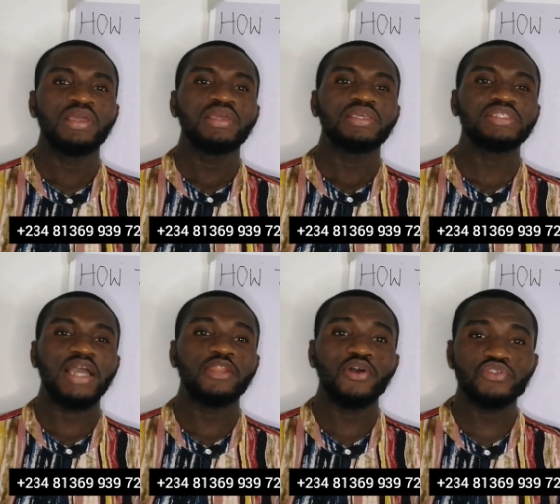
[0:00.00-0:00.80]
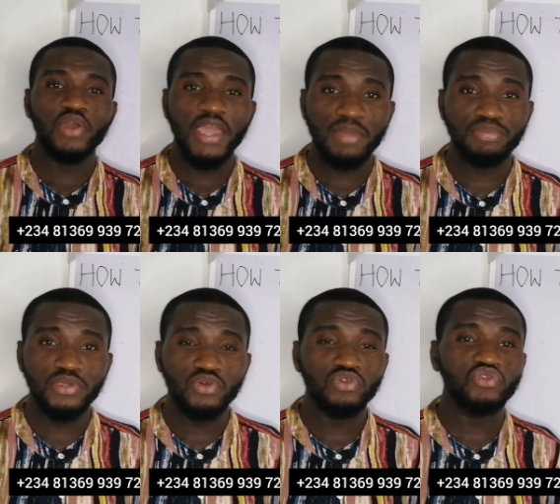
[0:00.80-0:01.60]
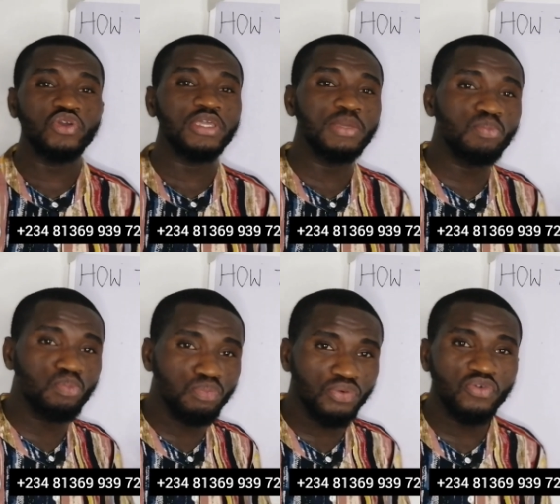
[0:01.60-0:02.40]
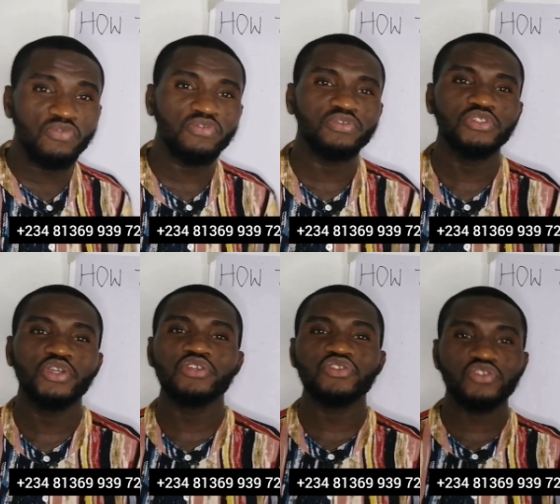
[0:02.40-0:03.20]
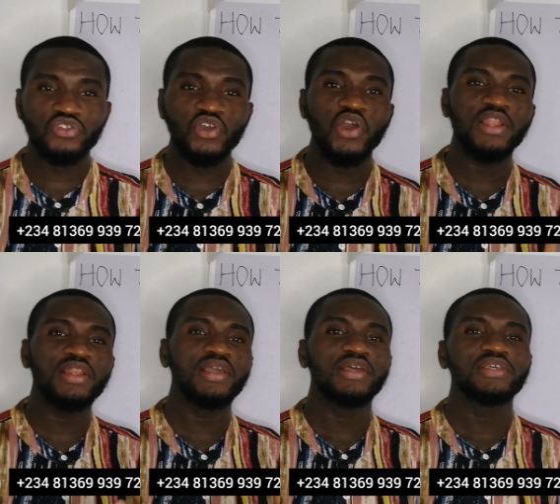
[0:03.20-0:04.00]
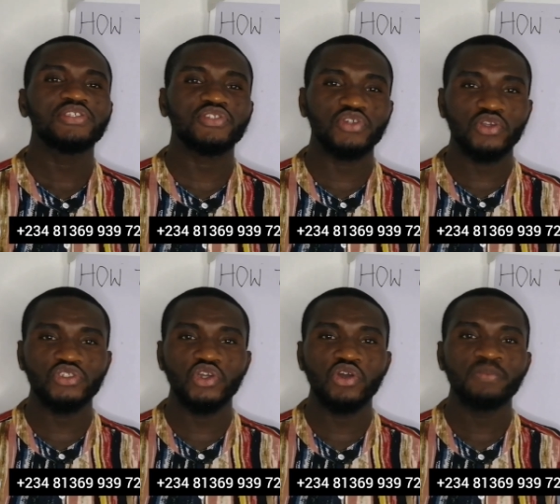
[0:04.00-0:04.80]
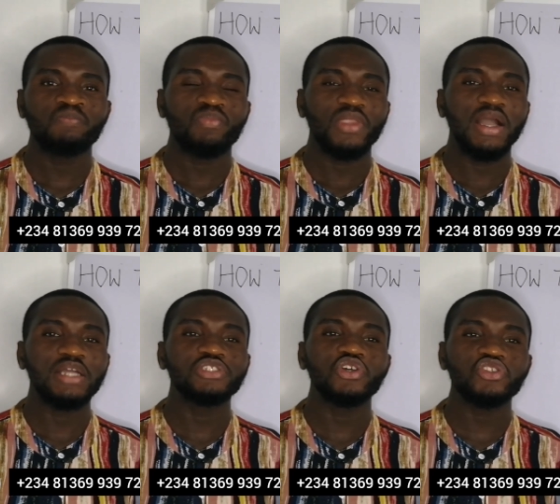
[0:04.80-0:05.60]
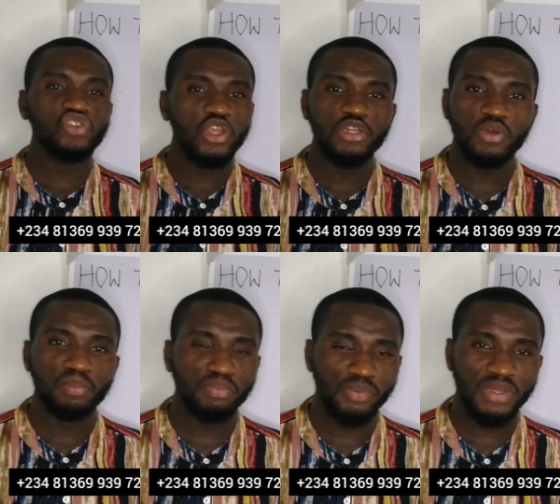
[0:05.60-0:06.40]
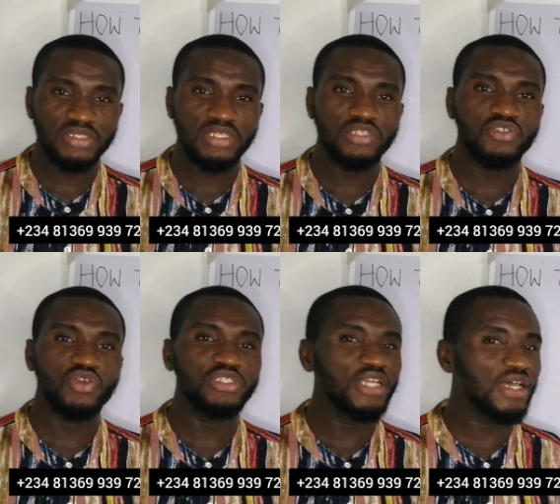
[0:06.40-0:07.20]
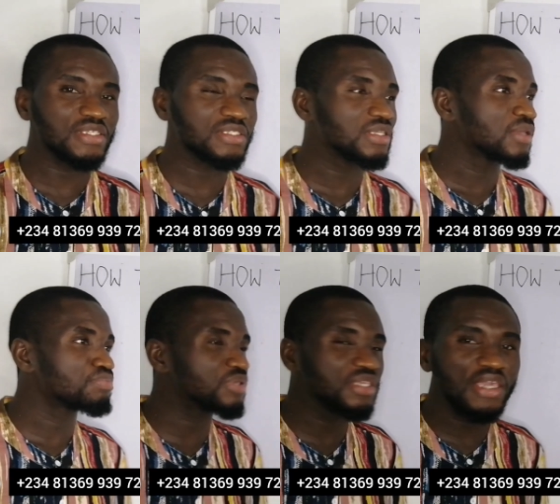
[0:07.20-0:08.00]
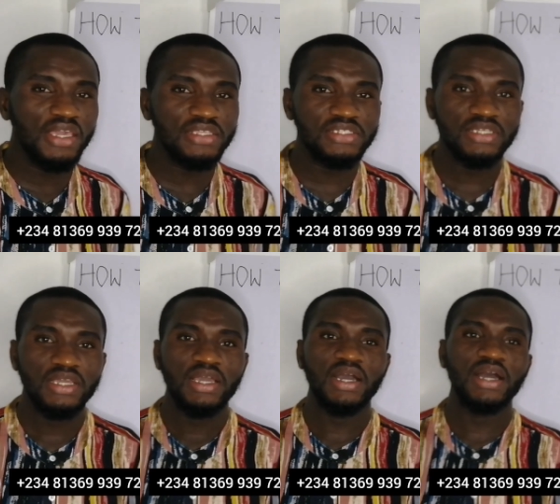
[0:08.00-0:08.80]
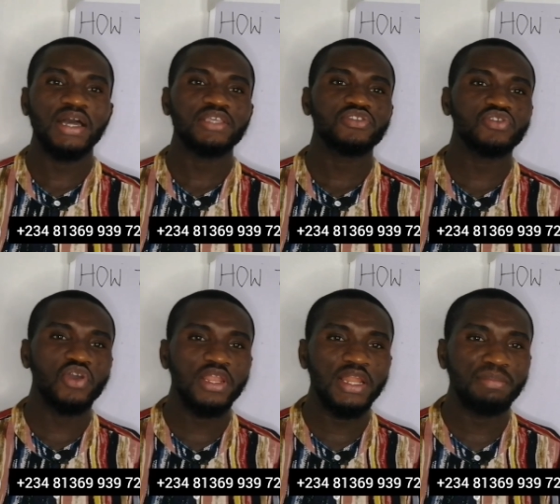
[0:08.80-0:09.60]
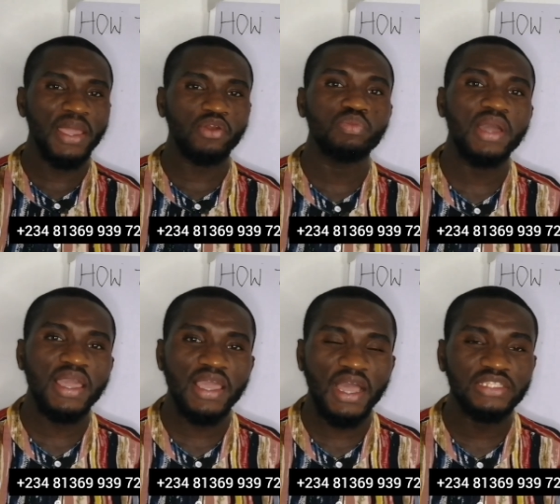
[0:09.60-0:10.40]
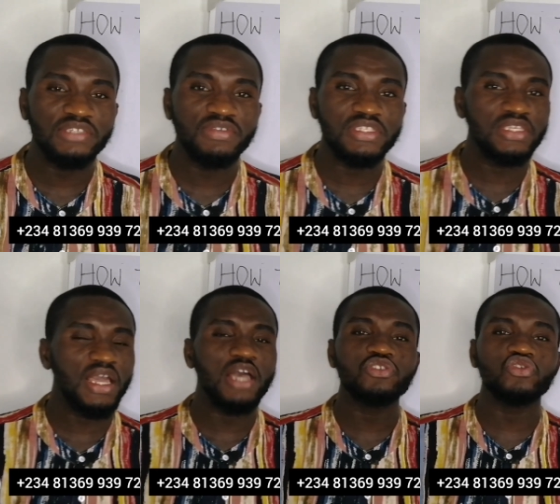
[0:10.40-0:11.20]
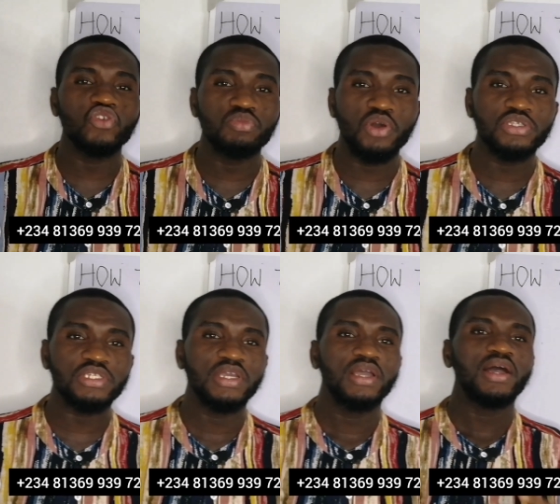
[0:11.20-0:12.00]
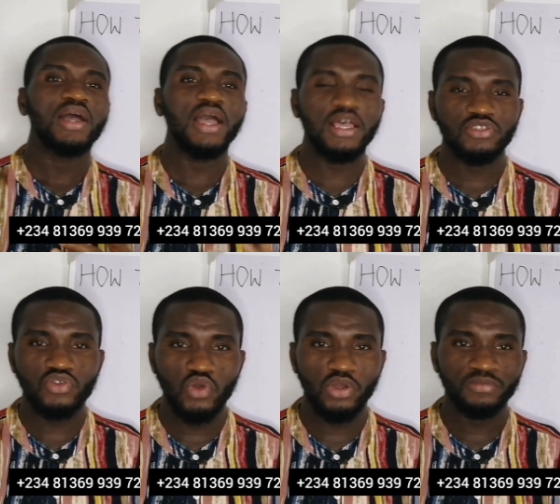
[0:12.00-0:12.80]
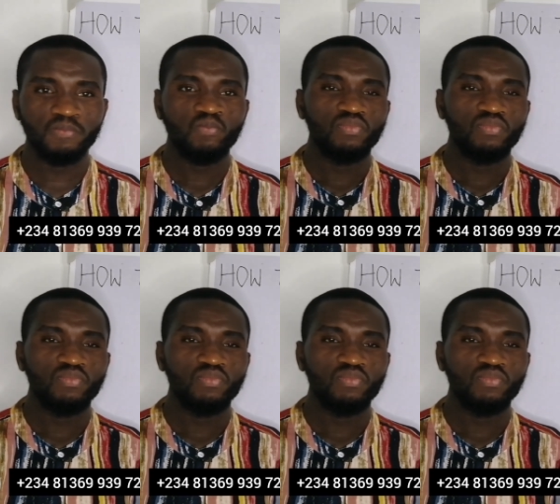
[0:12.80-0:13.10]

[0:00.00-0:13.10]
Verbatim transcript: It can also help you to improve your soil structure and your soil properties such as pH, uh, soil microbial activity and so much and so on.